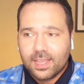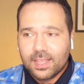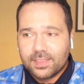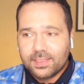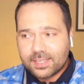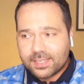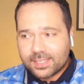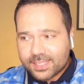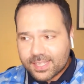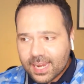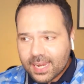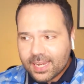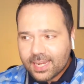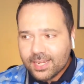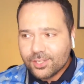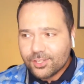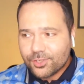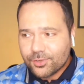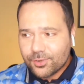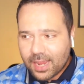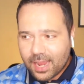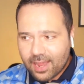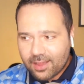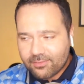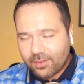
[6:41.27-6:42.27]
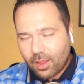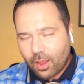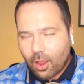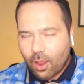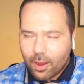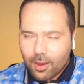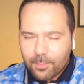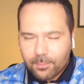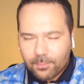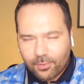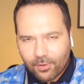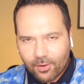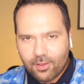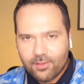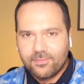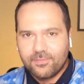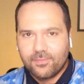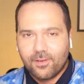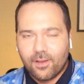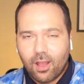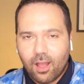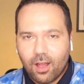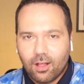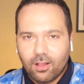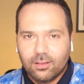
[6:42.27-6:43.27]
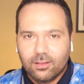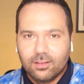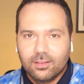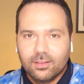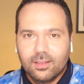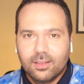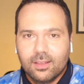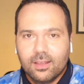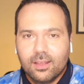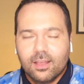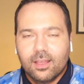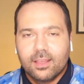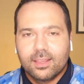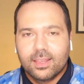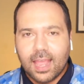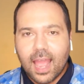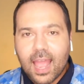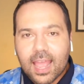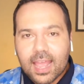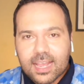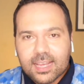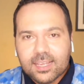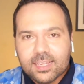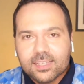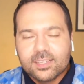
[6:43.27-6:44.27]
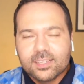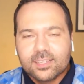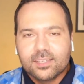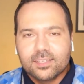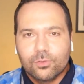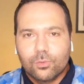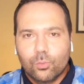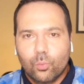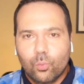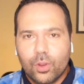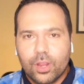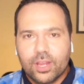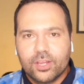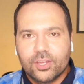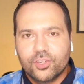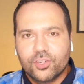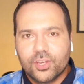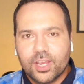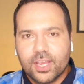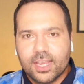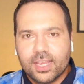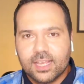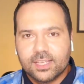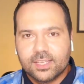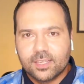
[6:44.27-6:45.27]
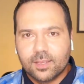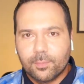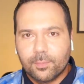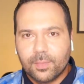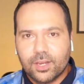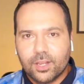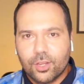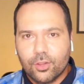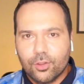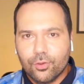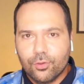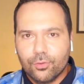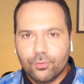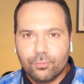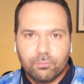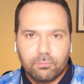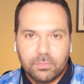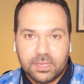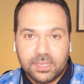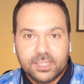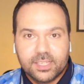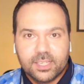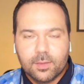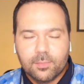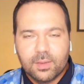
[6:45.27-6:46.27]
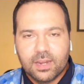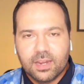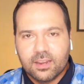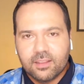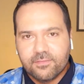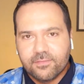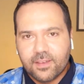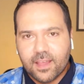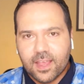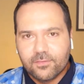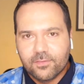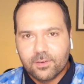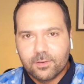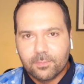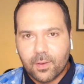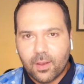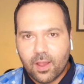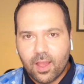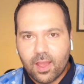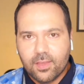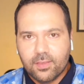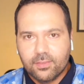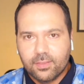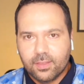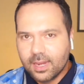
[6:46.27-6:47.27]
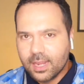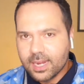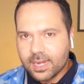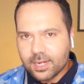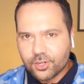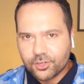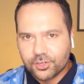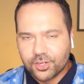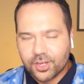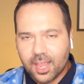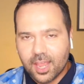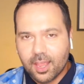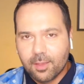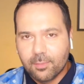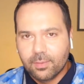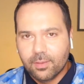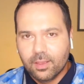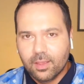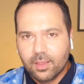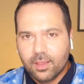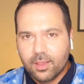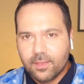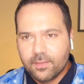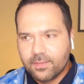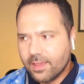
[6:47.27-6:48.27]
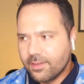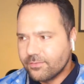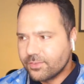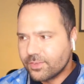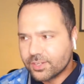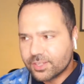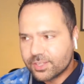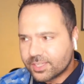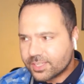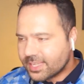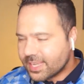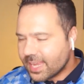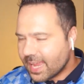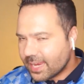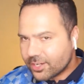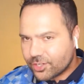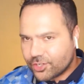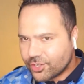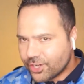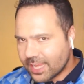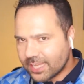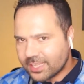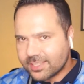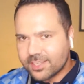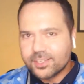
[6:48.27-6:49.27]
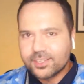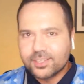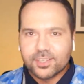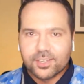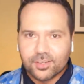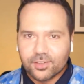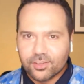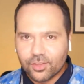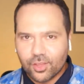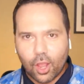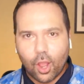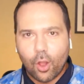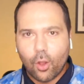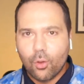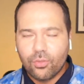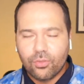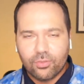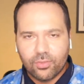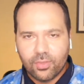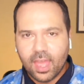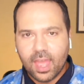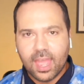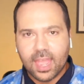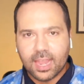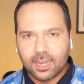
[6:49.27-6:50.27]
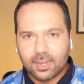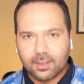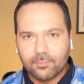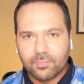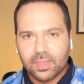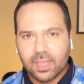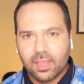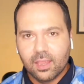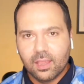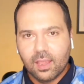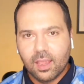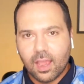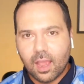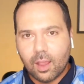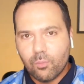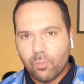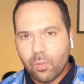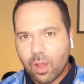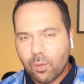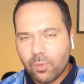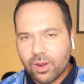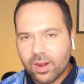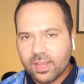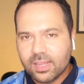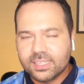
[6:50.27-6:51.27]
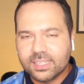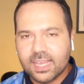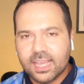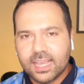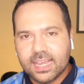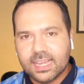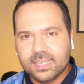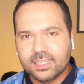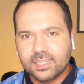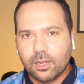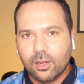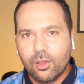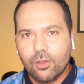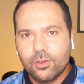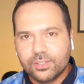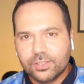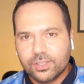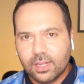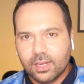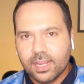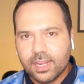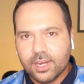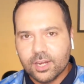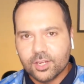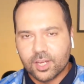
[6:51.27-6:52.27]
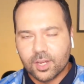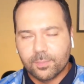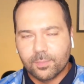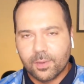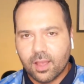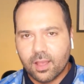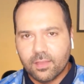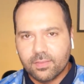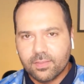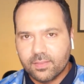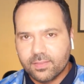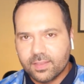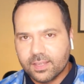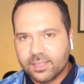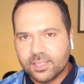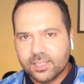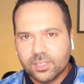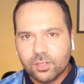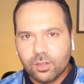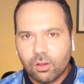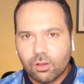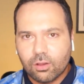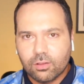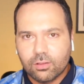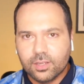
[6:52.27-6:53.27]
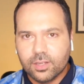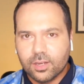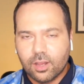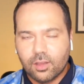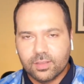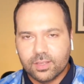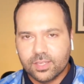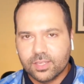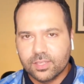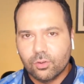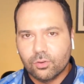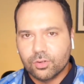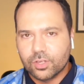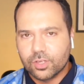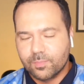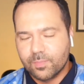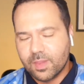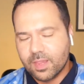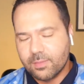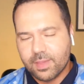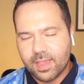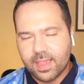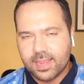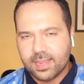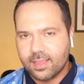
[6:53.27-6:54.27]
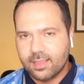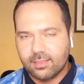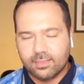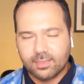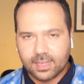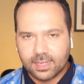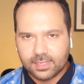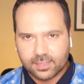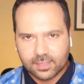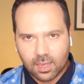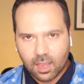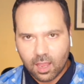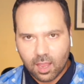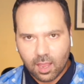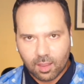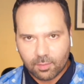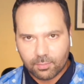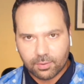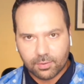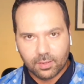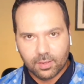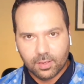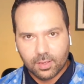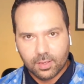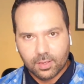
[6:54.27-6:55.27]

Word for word: The second you have a high-profile case, which is somebody who is seemingly favored by the leadership, they've just jettisoned the whole thing. And, and when I say he's close to the leadership, I, this is not, you know, this is not just me making things up.